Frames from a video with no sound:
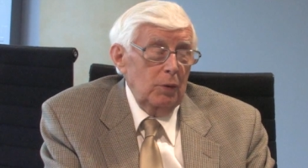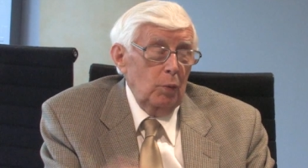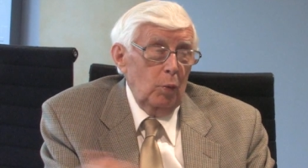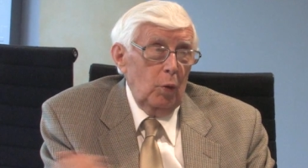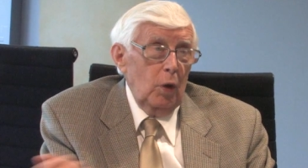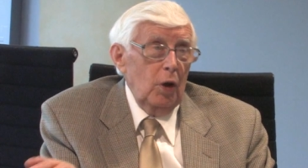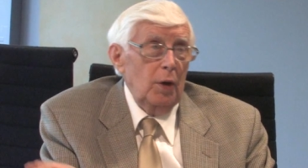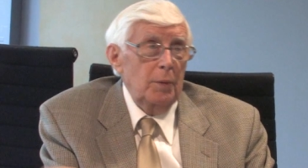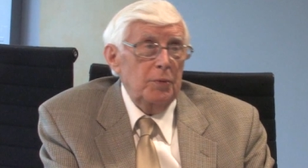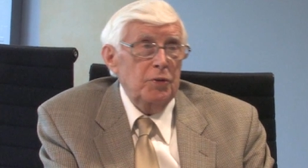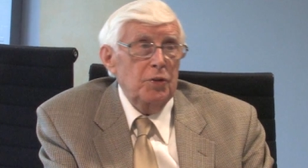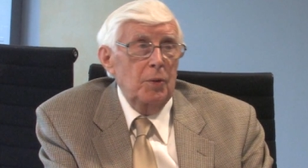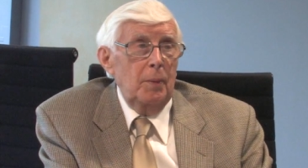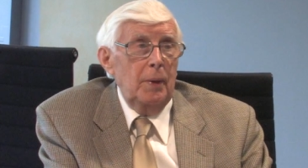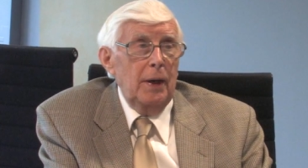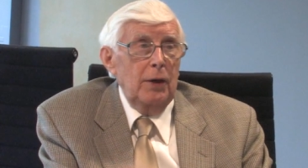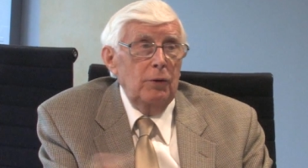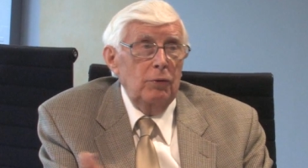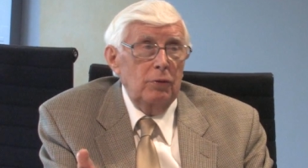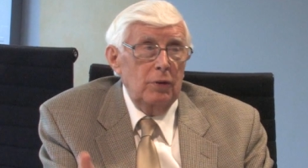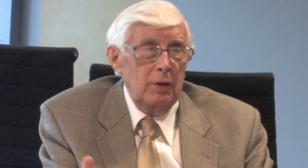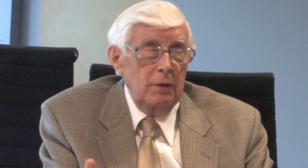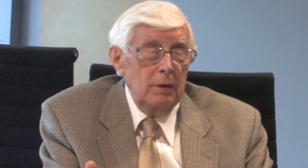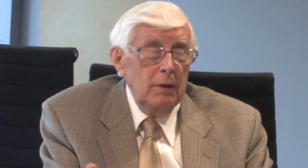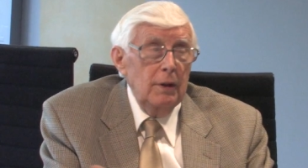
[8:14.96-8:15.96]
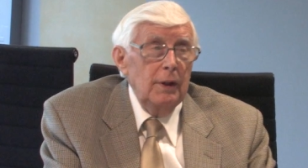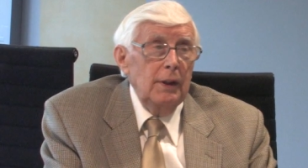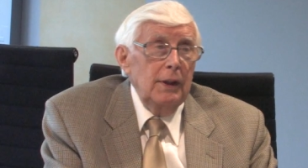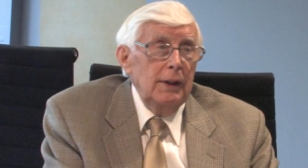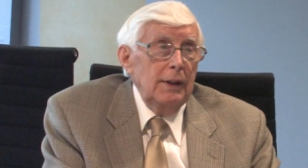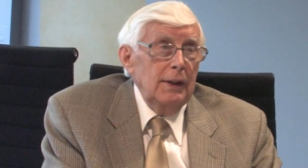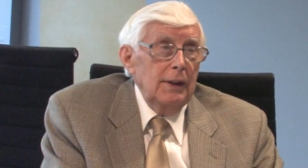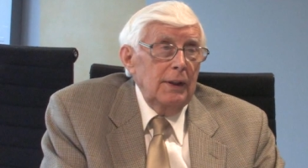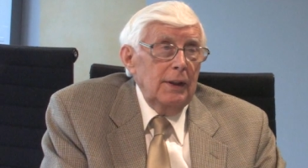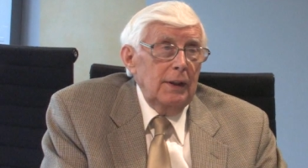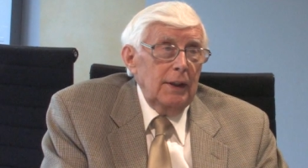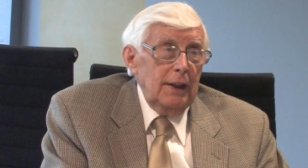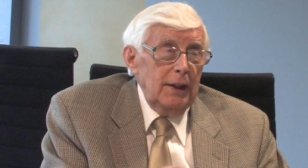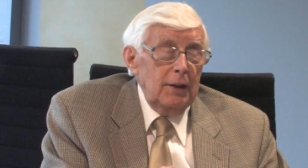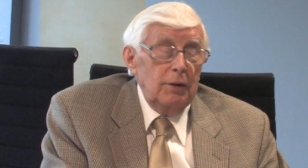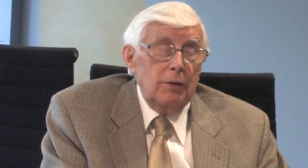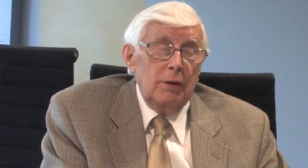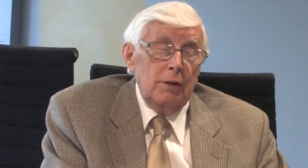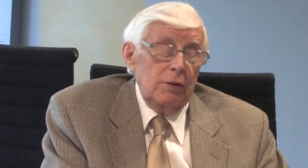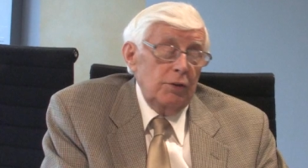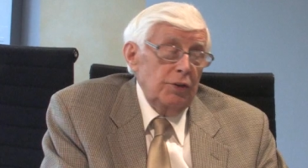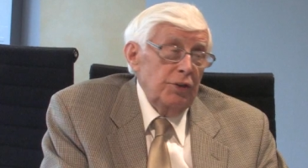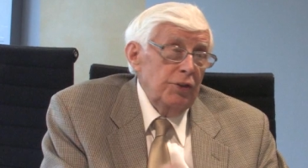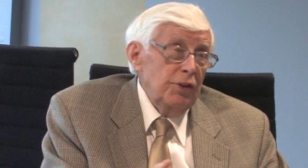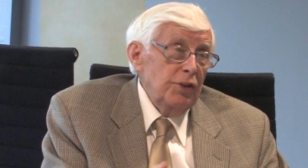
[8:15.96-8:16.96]
wallops about, and it,
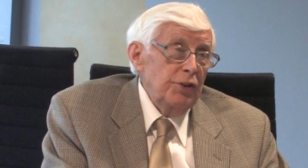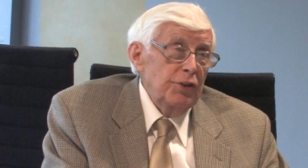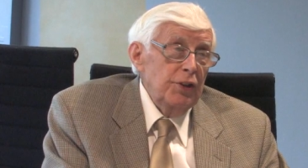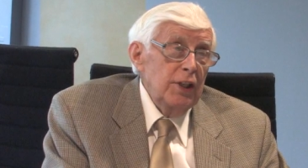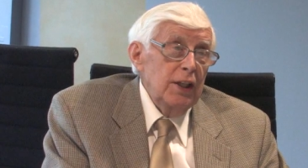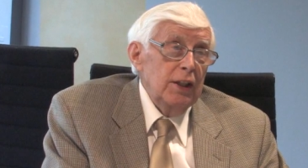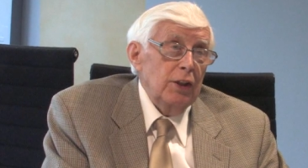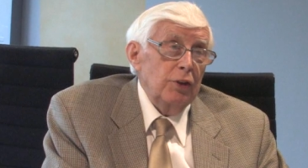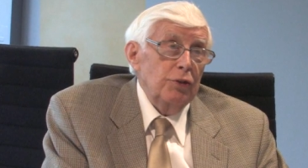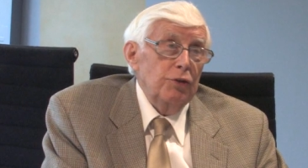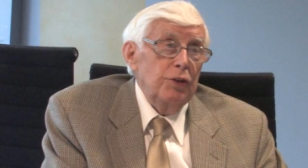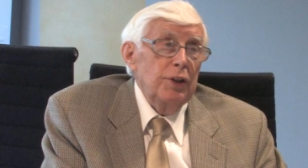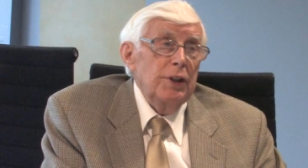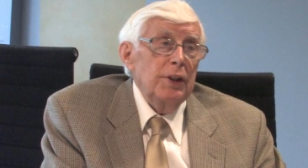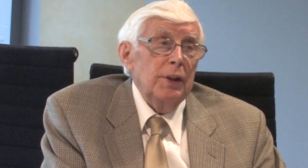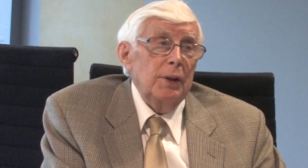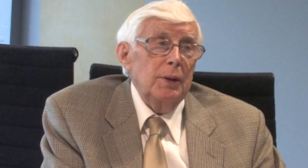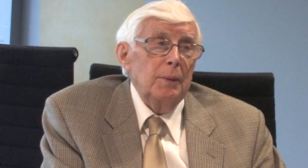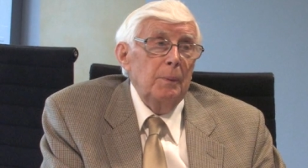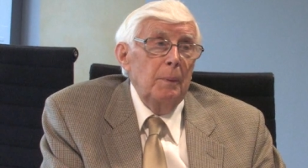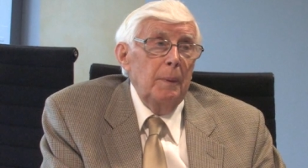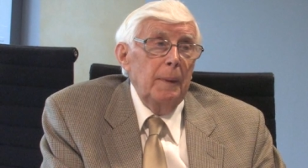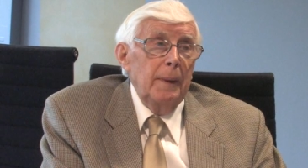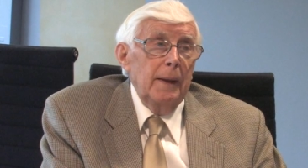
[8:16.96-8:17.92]
the sea can treat it.